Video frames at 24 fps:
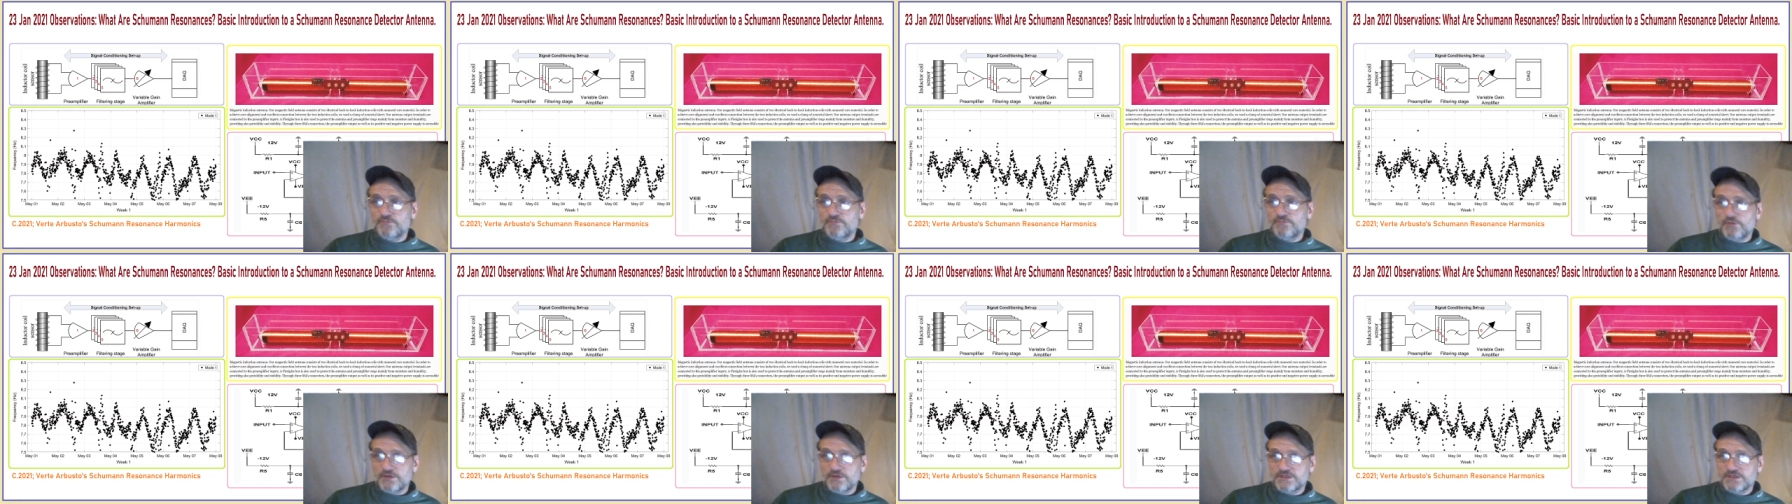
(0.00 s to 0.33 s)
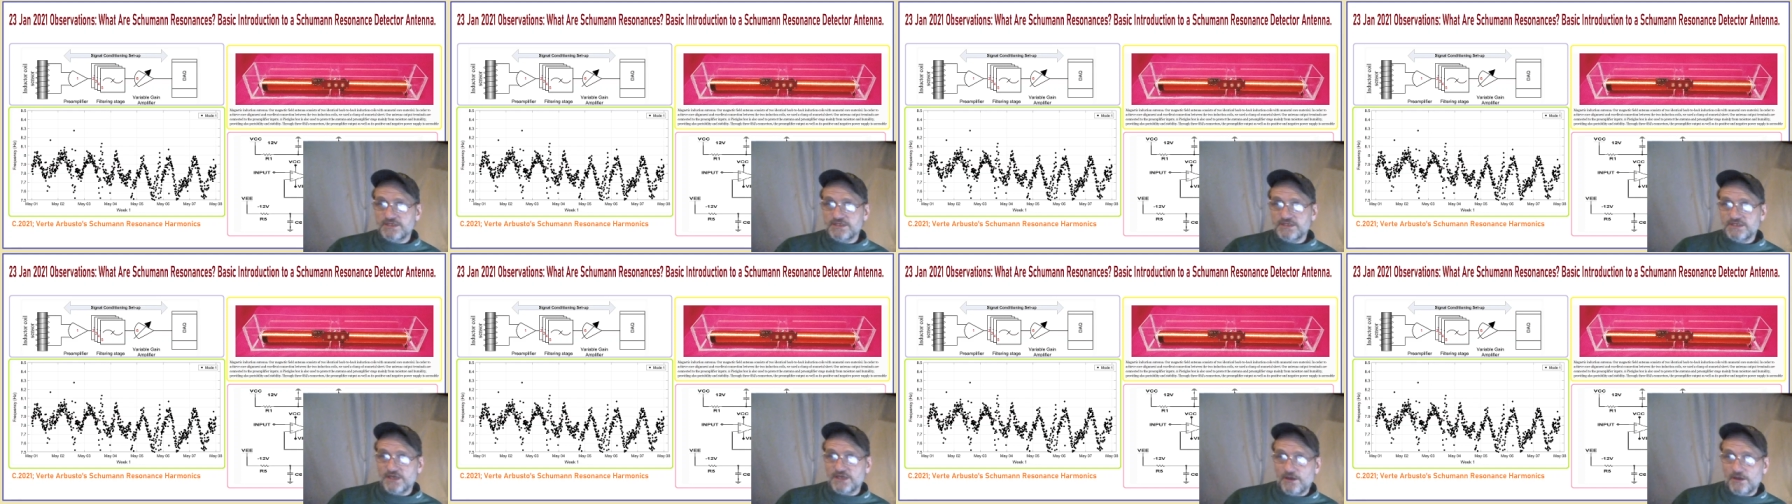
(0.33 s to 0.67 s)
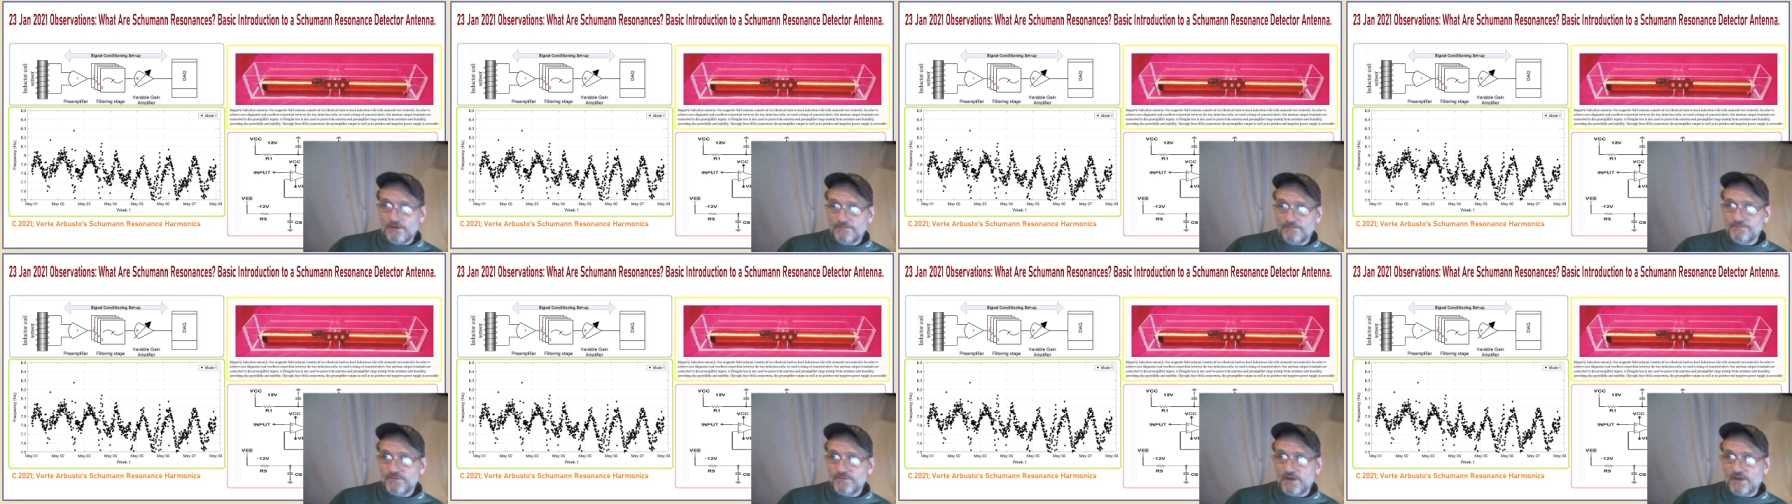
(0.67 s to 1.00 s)
more detail
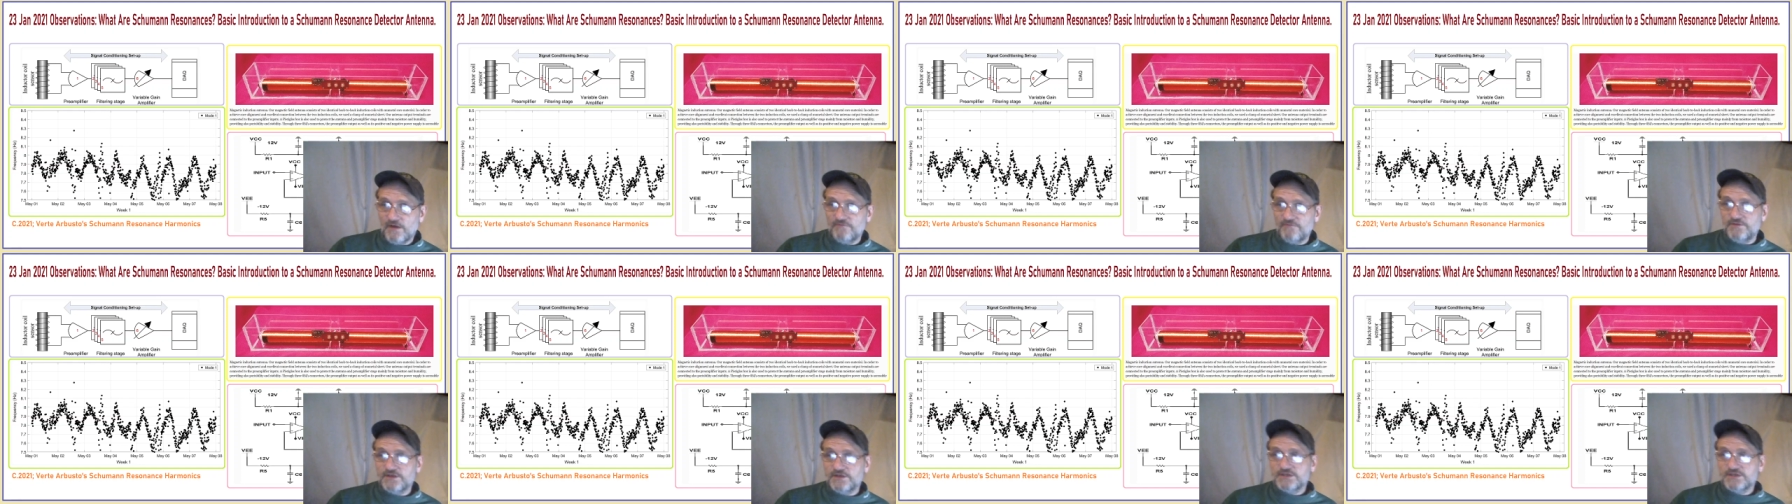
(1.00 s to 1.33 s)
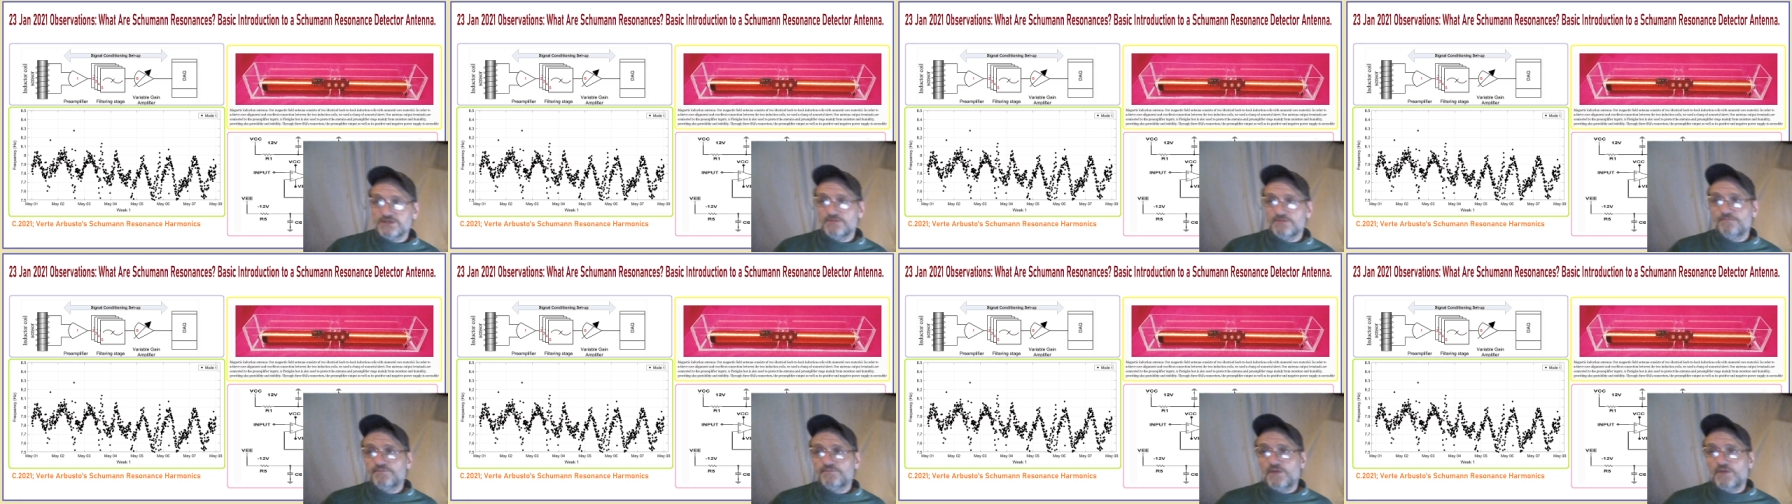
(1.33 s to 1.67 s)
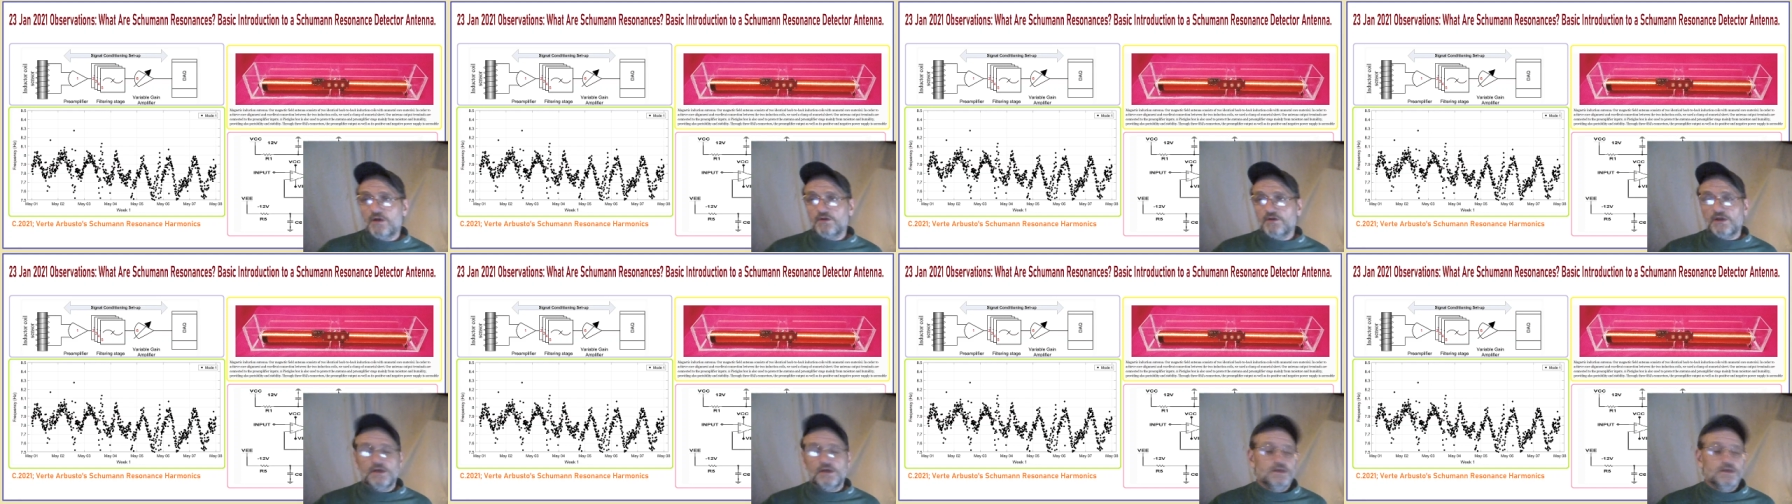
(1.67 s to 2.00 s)
of this.
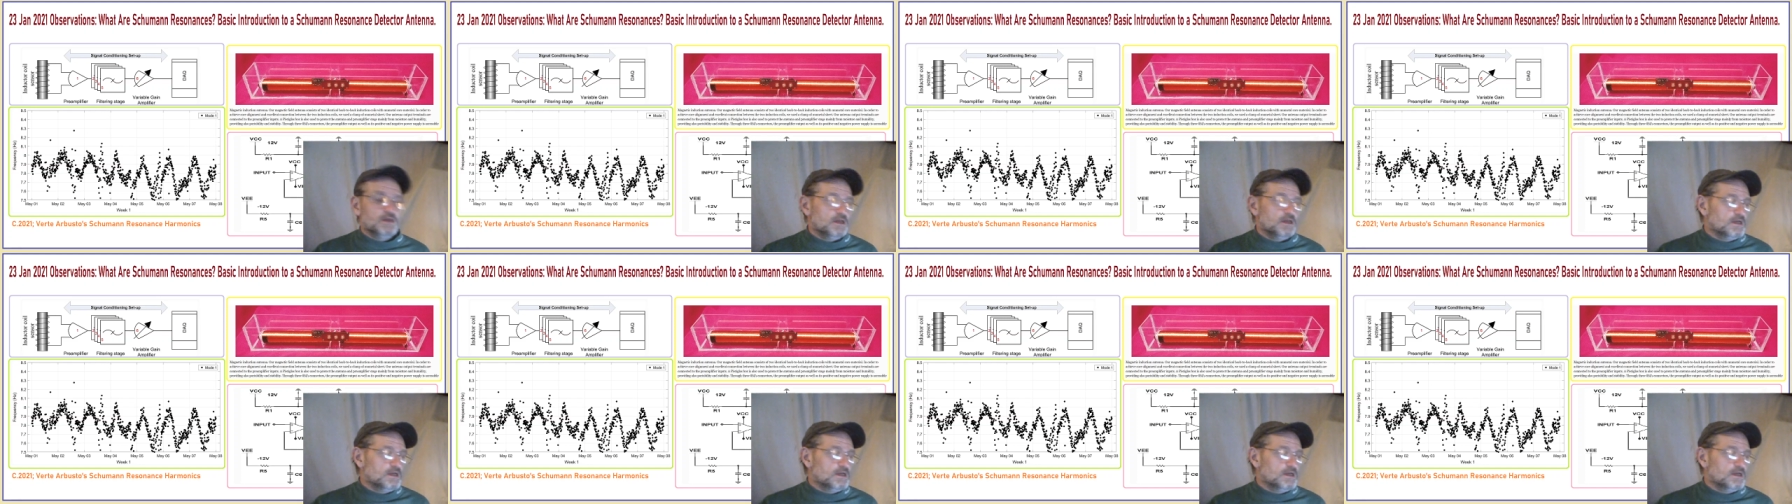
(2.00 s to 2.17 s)
Okay.